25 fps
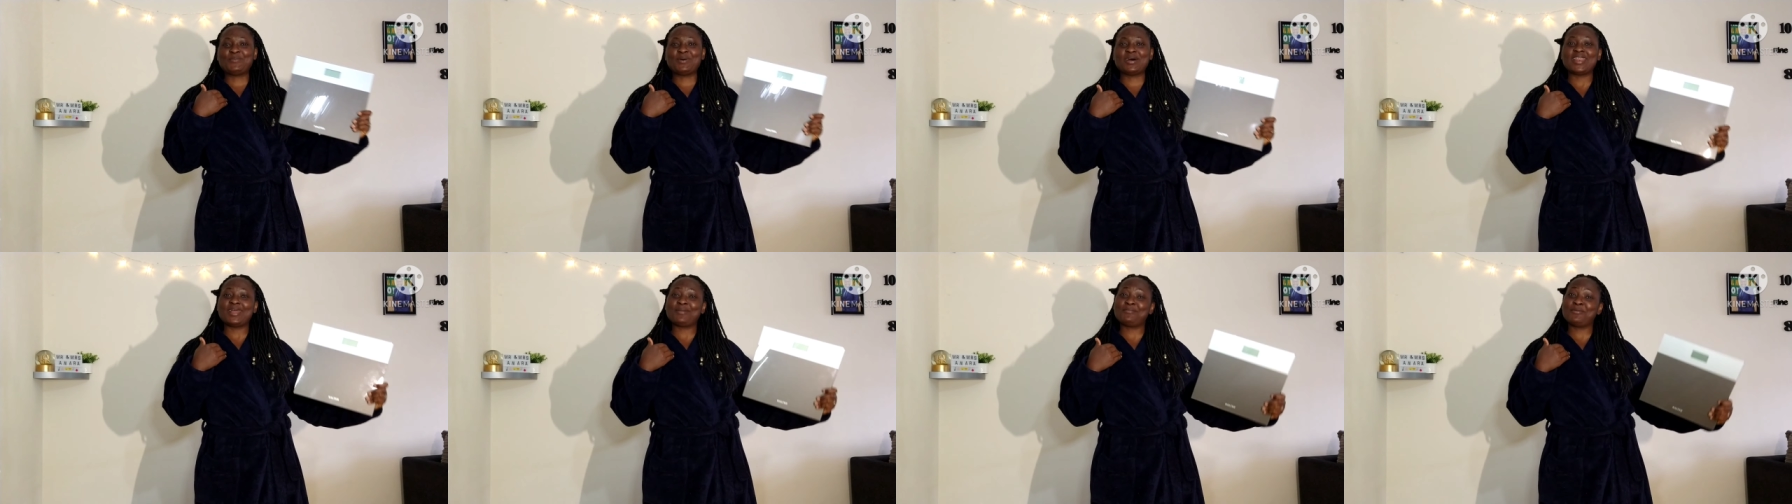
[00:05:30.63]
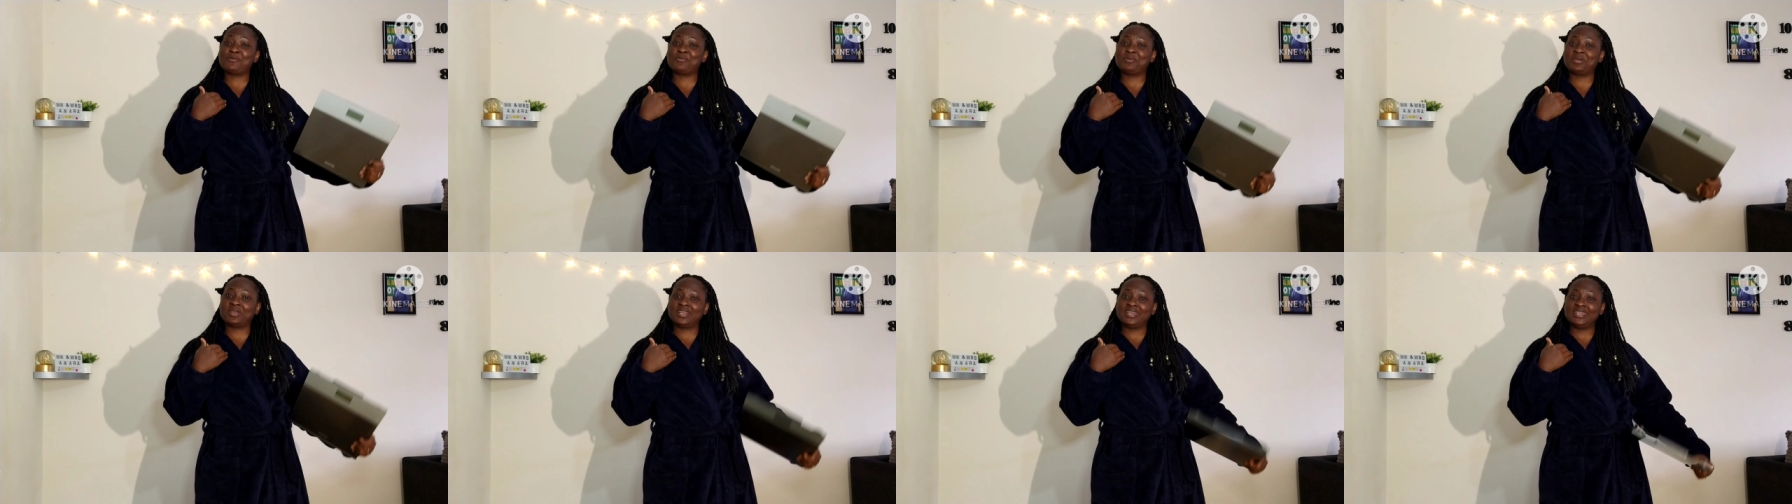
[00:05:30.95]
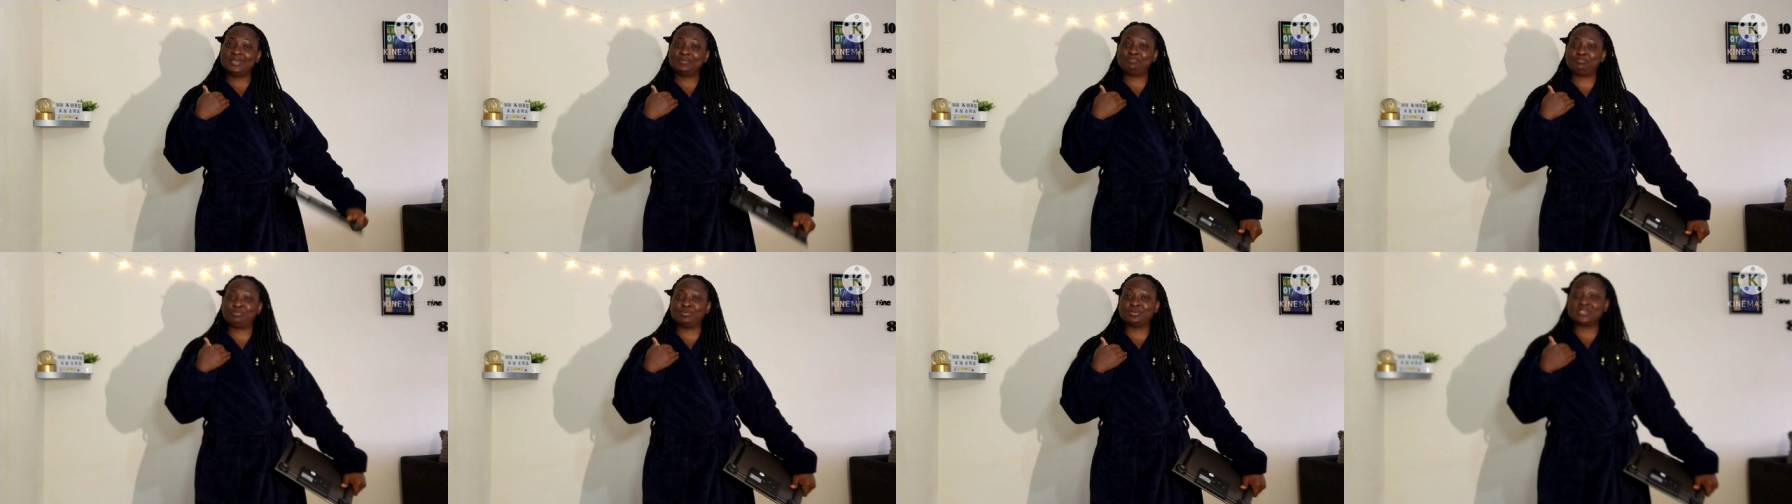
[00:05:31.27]
but let me
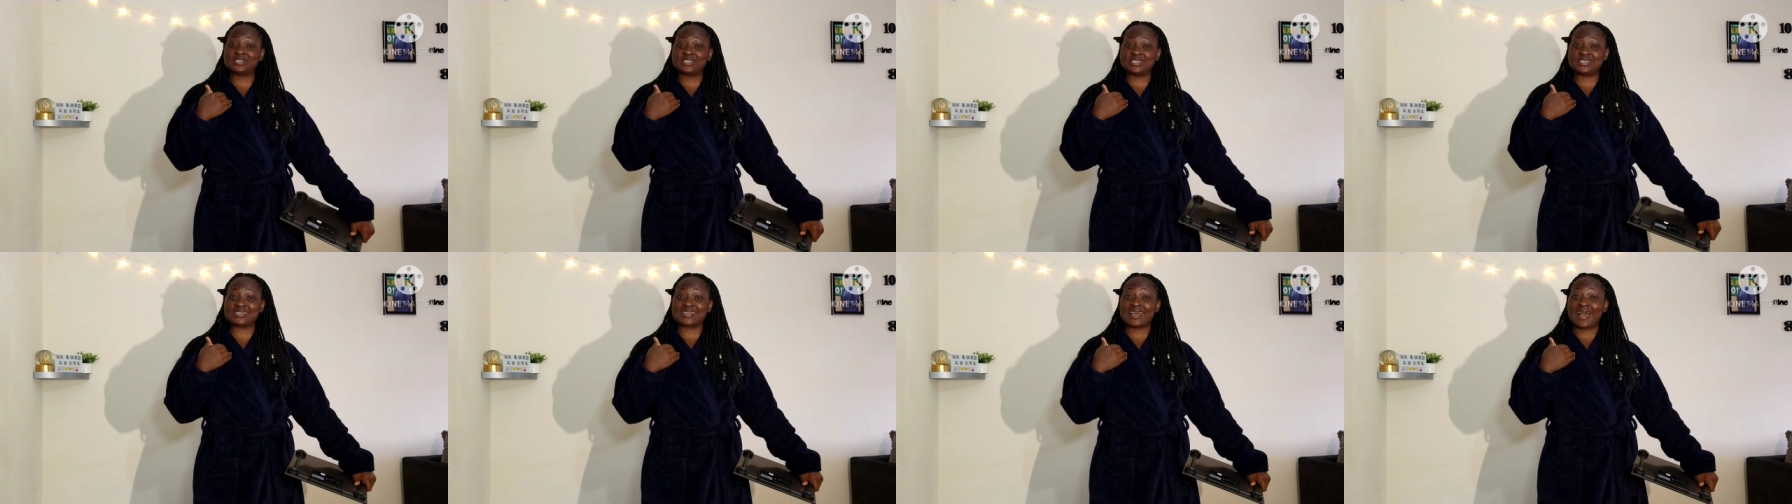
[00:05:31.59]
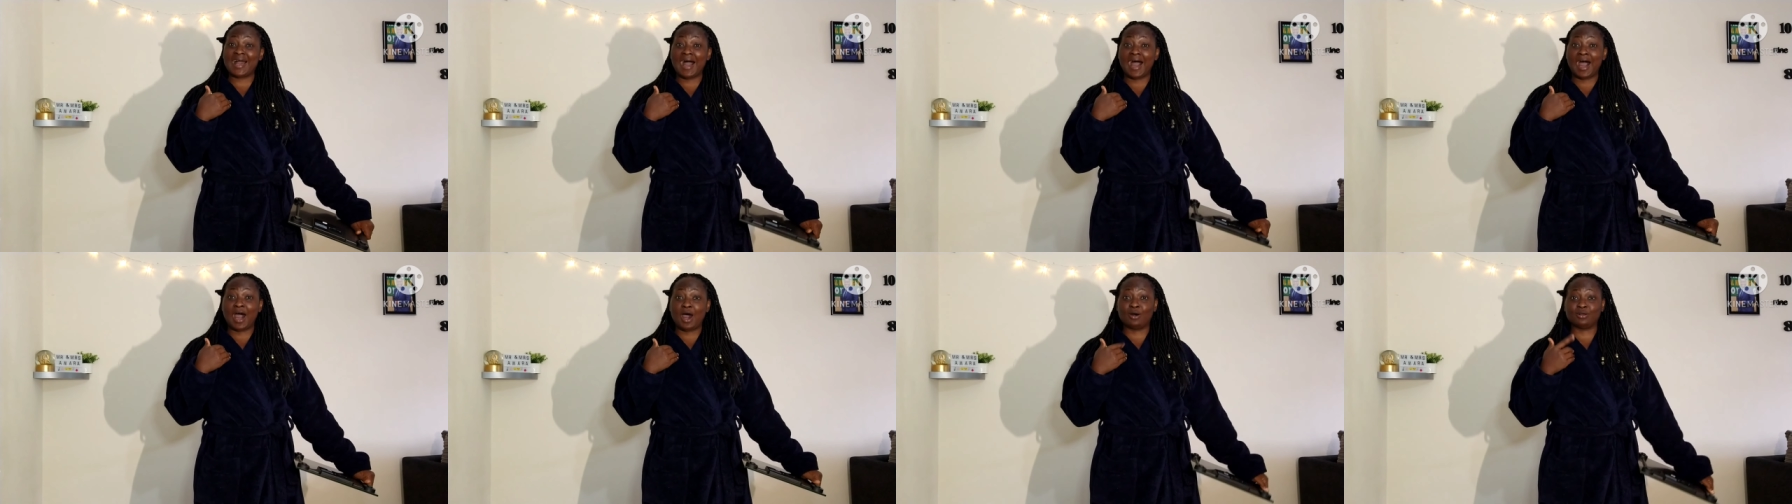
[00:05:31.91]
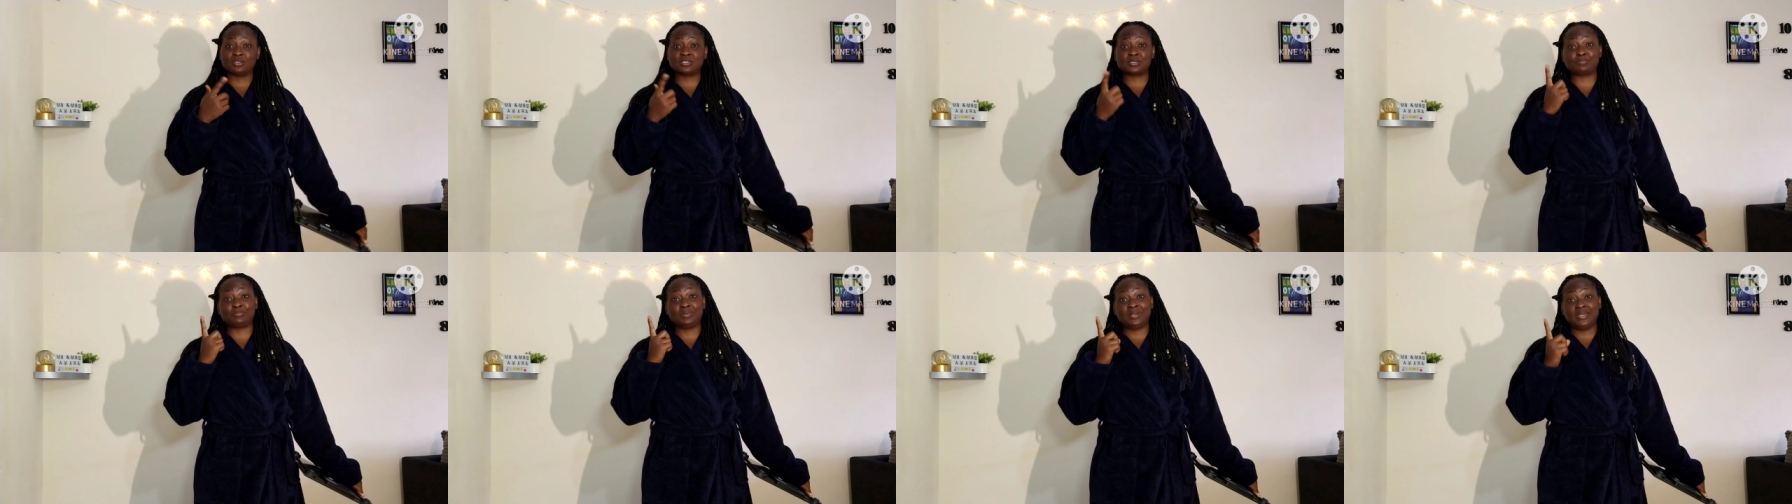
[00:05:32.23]
quickly put this
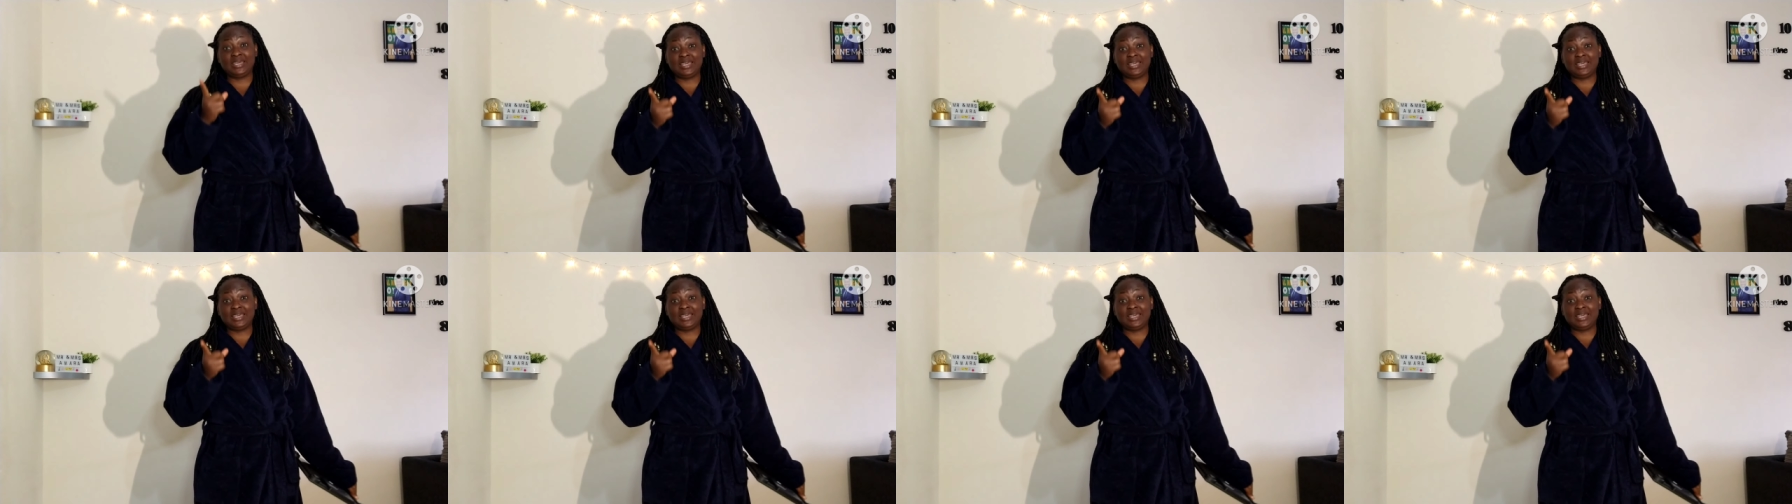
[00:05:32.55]
out